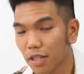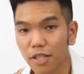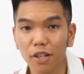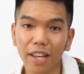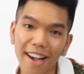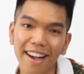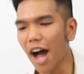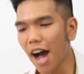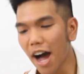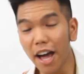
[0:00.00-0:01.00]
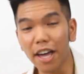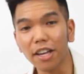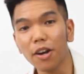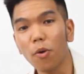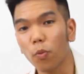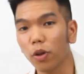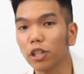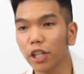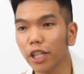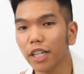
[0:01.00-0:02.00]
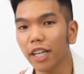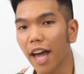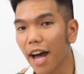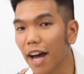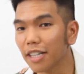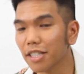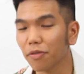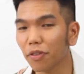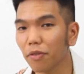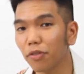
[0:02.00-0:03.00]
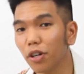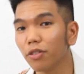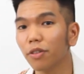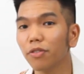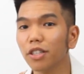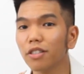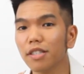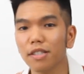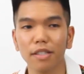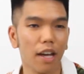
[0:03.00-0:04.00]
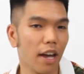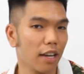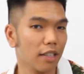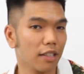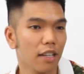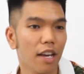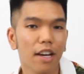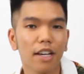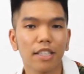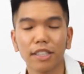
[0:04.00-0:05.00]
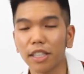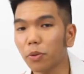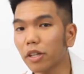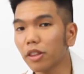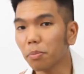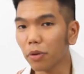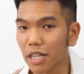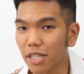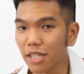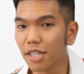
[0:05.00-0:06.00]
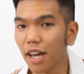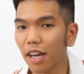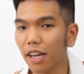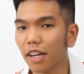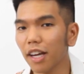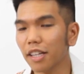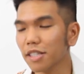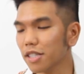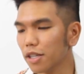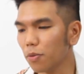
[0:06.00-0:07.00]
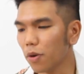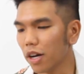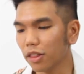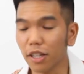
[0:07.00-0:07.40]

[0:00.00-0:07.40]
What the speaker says: So yeah, I will look at different Vogue reviews and see what the press is saying and see what